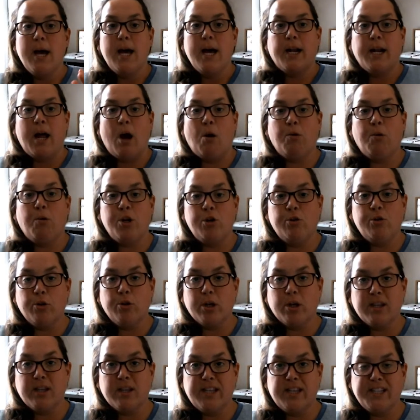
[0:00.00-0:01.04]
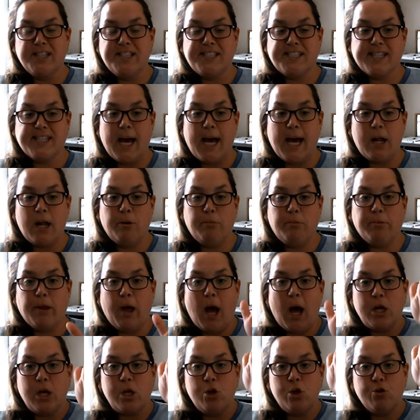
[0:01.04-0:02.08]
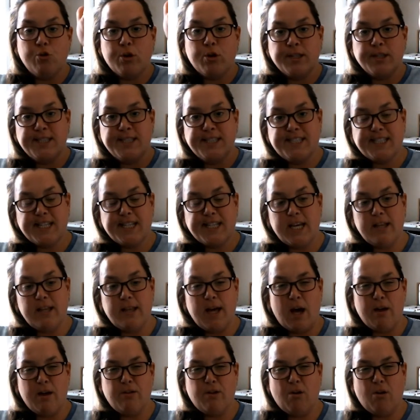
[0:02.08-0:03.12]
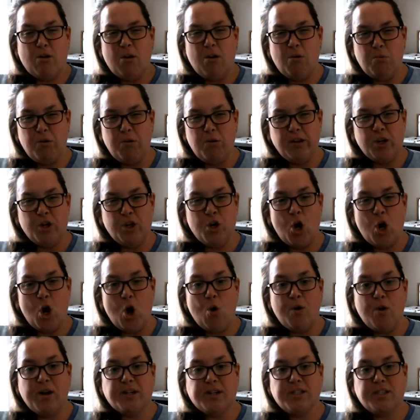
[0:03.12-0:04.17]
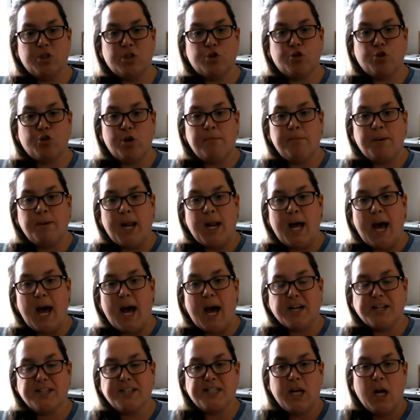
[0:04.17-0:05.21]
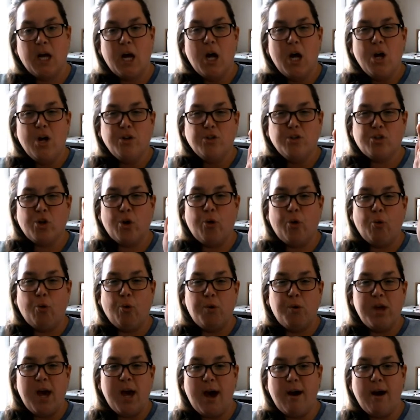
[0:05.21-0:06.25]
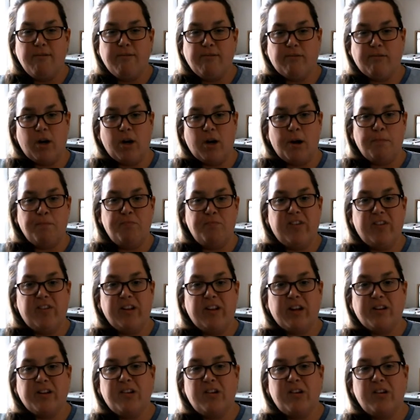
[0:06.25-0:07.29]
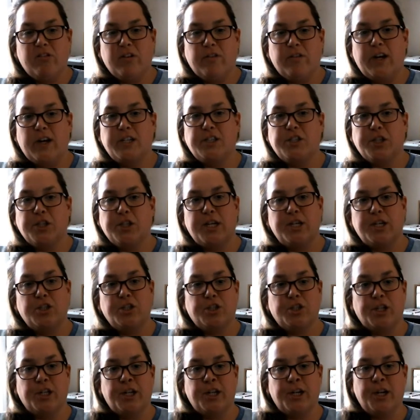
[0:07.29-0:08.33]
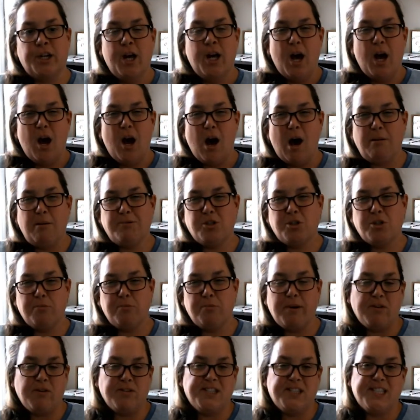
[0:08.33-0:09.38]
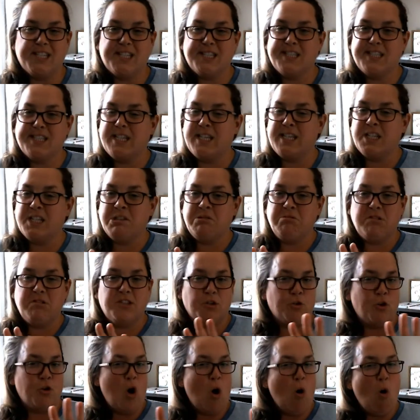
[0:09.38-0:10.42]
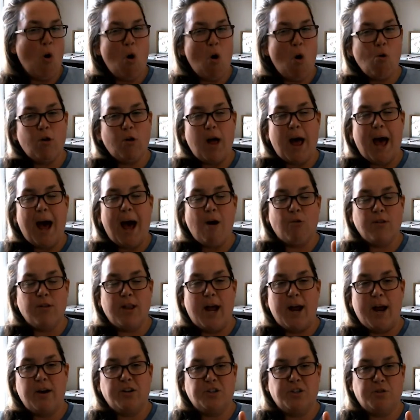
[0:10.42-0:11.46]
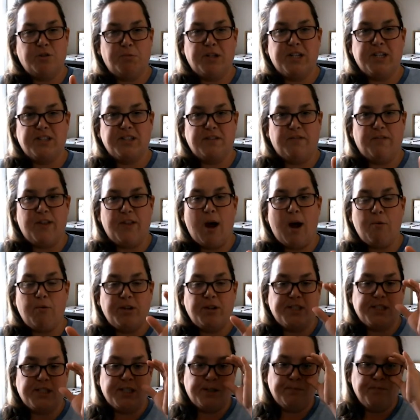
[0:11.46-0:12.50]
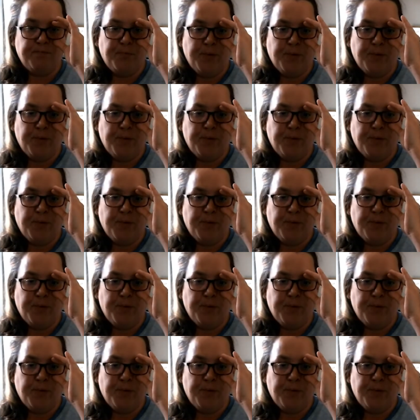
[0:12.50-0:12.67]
Now when you look at this scatter plot, you can see that there are really no extreme in X. So we have from six years of education up to about 16, so no outliers because of that reason.